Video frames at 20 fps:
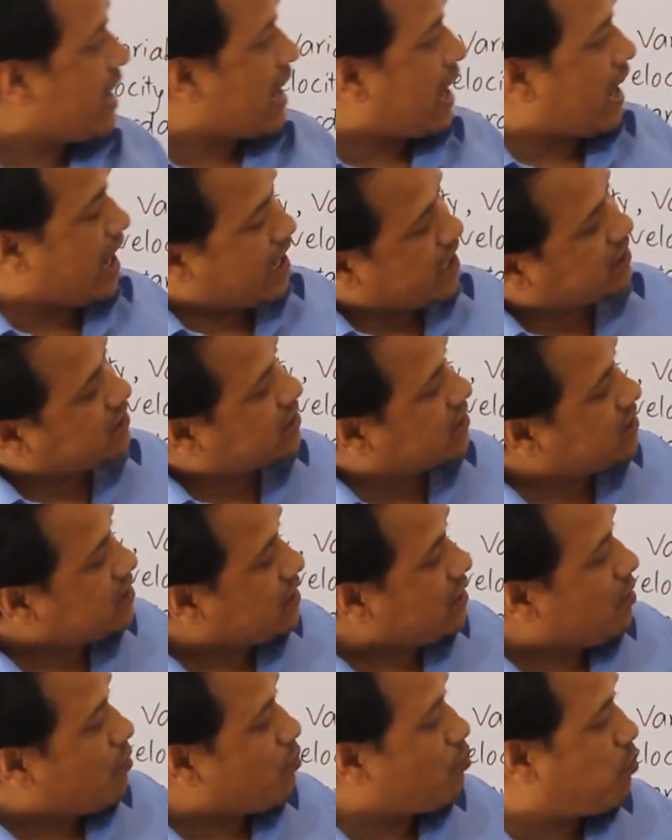and
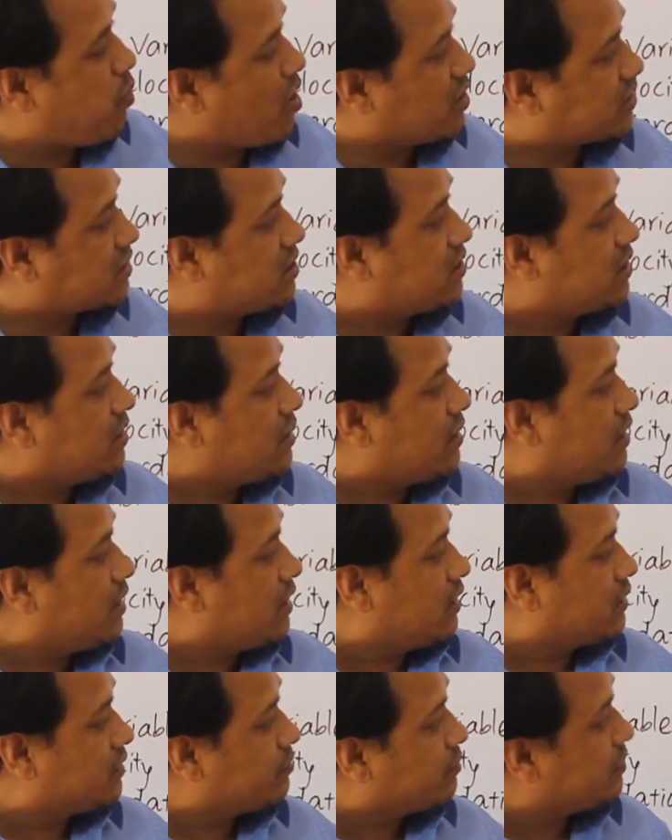both
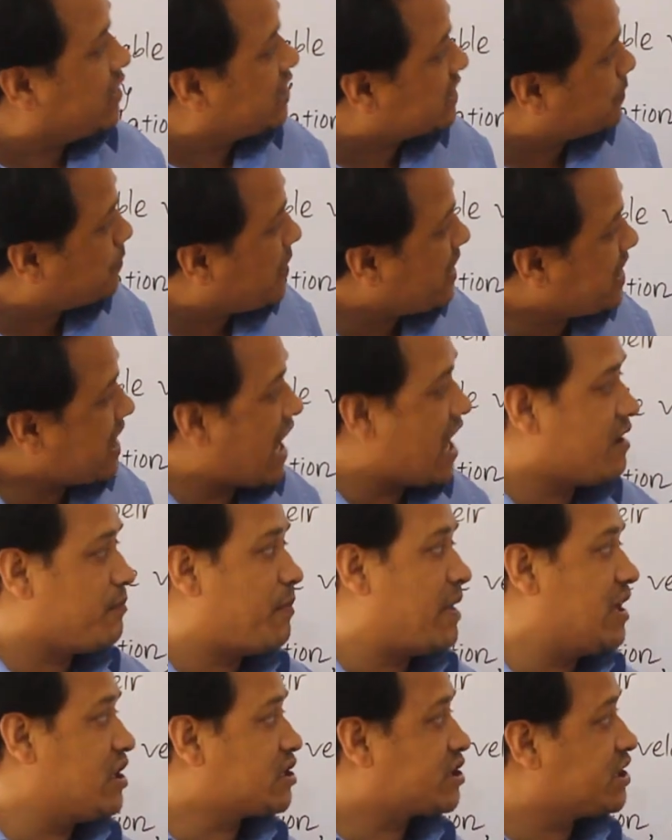speed and
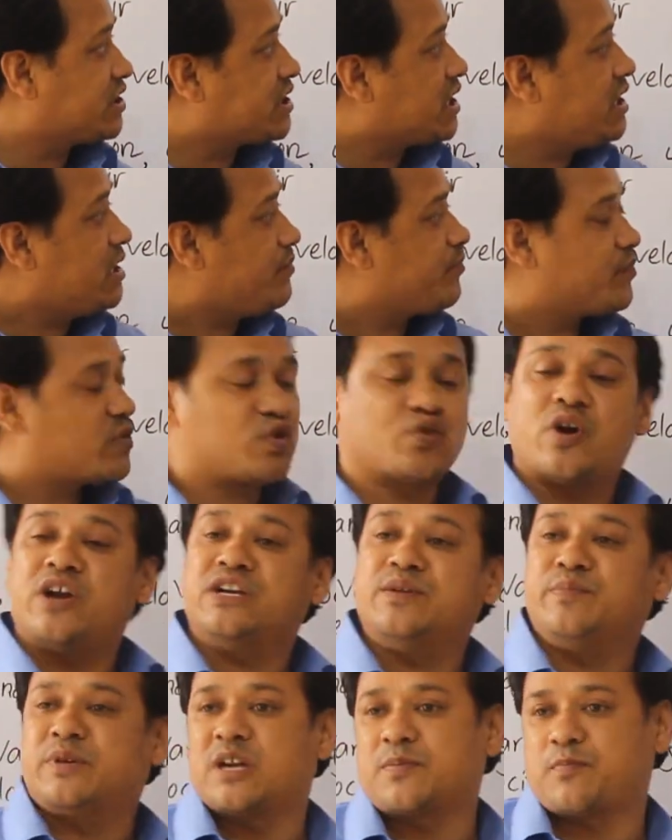velocity
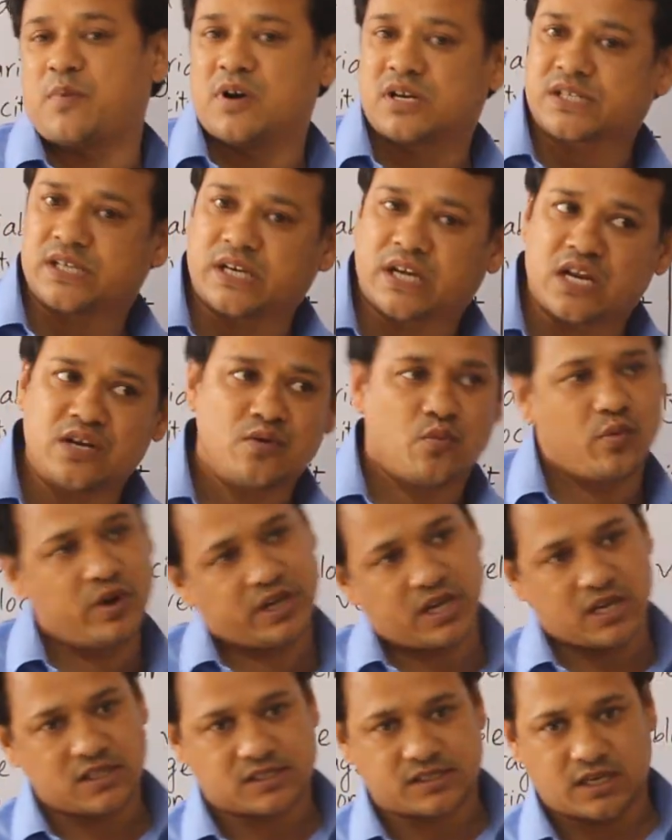20 meters per second we
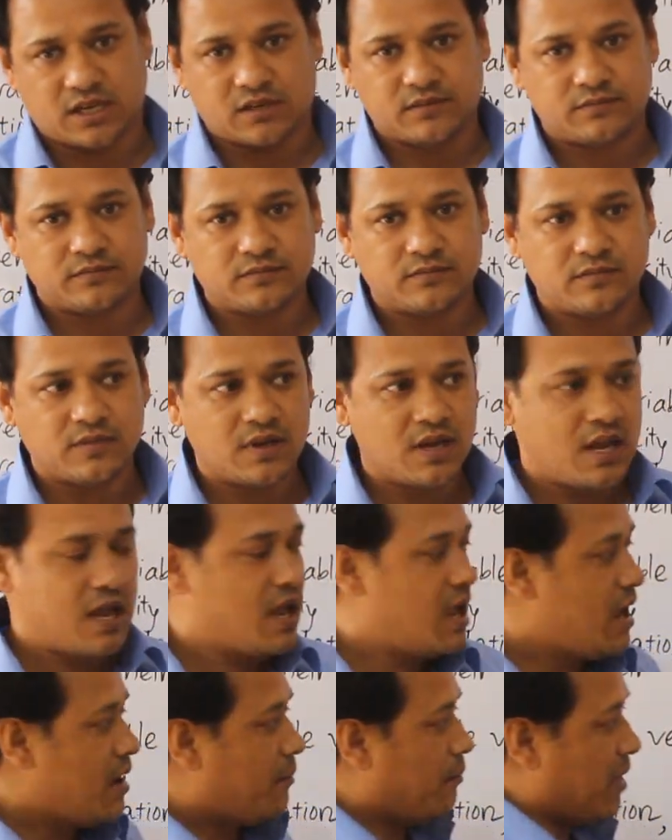can say.
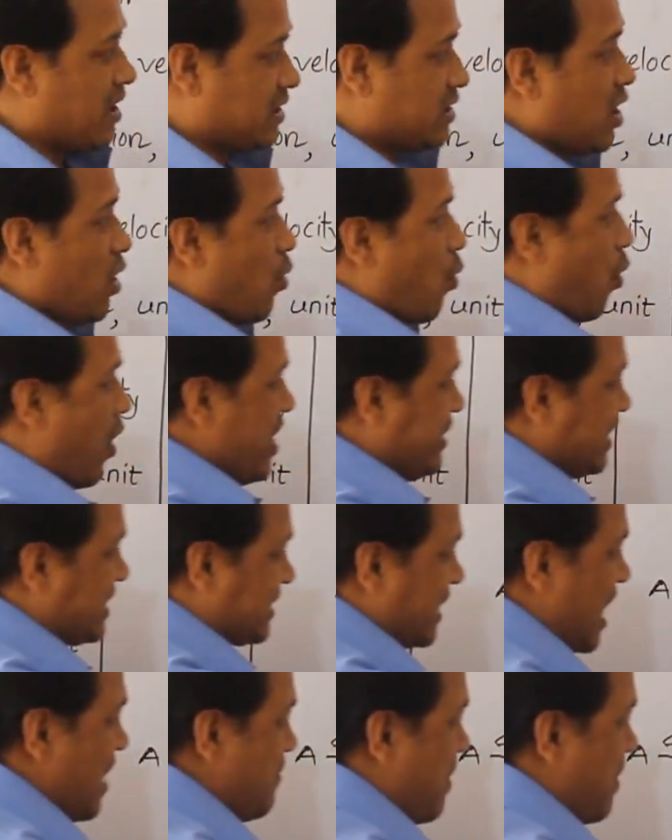But when the same